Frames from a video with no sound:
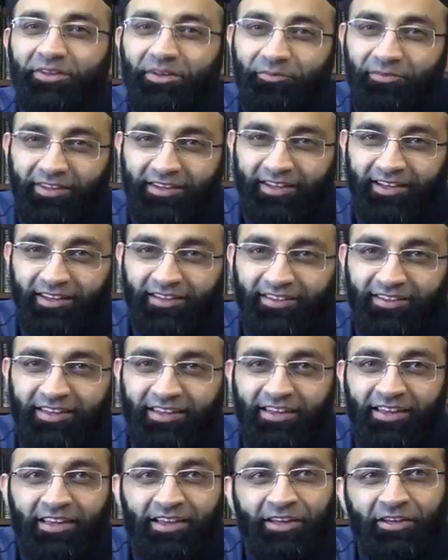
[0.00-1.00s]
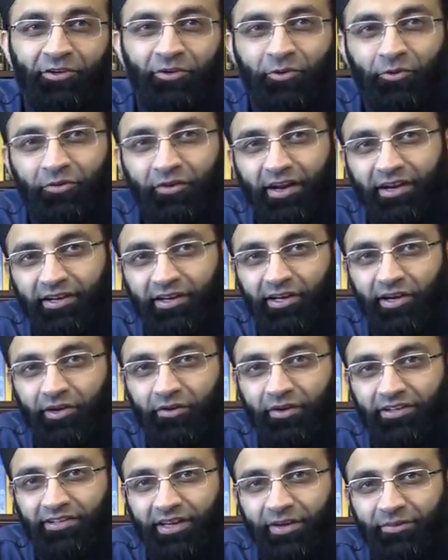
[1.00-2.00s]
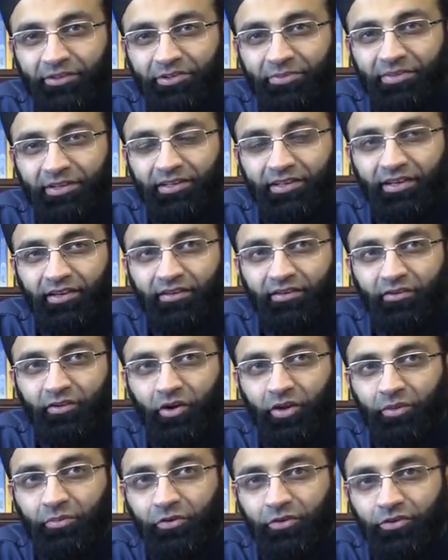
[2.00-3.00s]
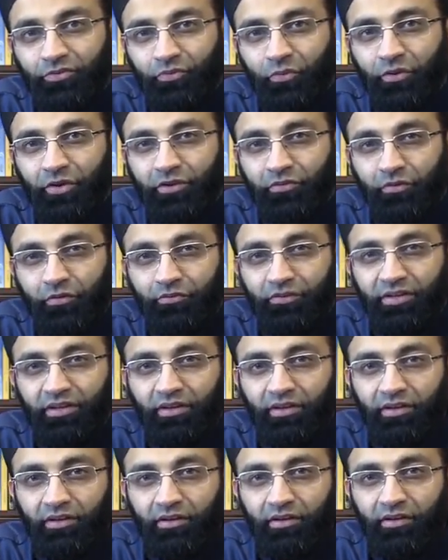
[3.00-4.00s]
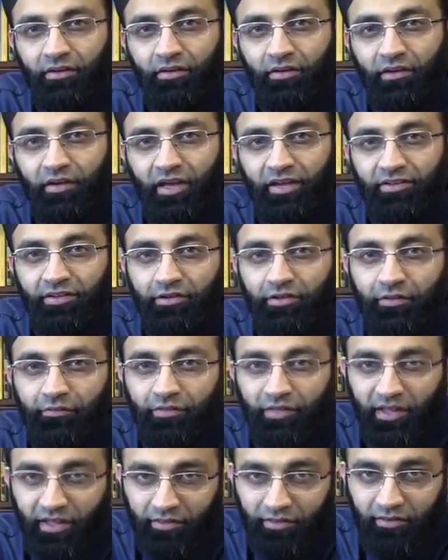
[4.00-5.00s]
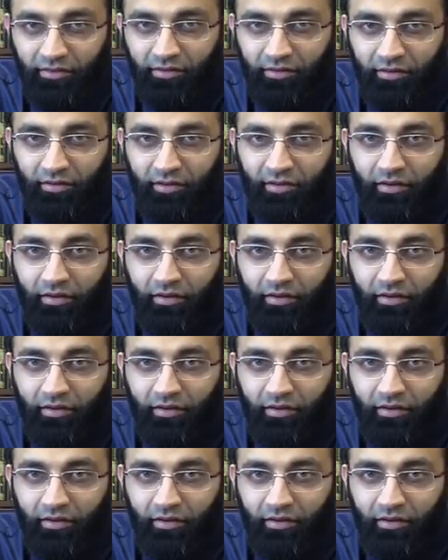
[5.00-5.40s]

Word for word: with something else. You know, right now as I'm speaking, almost forty fifty cases of death